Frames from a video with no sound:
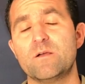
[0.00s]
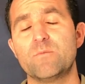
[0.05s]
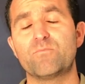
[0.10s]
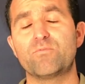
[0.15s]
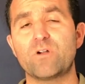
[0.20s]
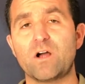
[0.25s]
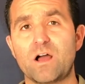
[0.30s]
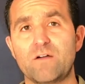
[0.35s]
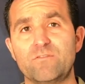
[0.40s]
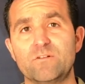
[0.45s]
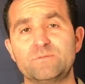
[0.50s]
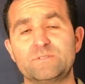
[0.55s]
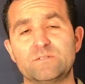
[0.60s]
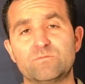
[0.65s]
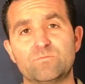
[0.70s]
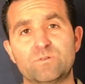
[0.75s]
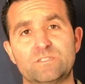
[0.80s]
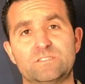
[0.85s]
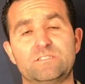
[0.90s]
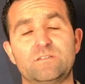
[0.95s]
Proverbs
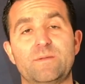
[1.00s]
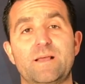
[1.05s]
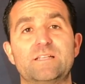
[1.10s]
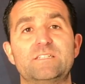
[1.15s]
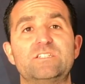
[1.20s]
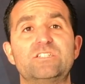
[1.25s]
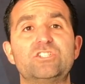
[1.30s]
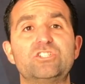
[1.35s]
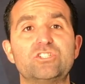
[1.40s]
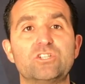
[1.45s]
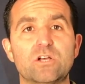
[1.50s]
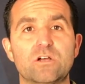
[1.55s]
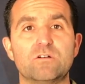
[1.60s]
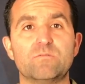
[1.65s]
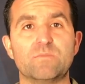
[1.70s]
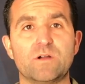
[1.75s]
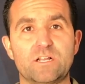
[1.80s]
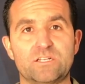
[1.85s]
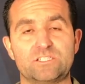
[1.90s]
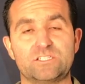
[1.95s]
and wisdom has so
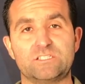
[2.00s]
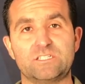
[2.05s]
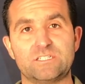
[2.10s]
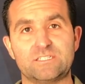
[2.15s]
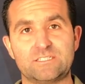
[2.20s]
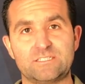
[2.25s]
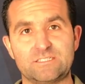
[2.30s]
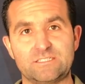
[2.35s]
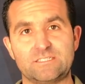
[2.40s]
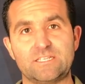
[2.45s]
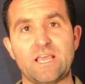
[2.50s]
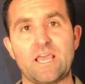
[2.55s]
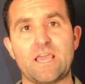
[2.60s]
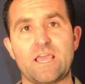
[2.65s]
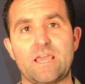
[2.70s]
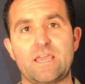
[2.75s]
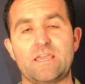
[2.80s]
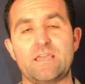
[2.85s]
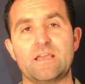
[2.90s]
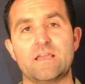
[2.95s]
much to
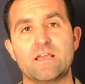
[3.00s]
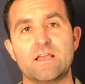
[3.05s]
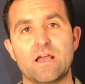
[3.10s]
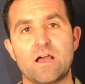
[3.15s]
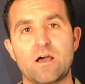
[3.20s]
say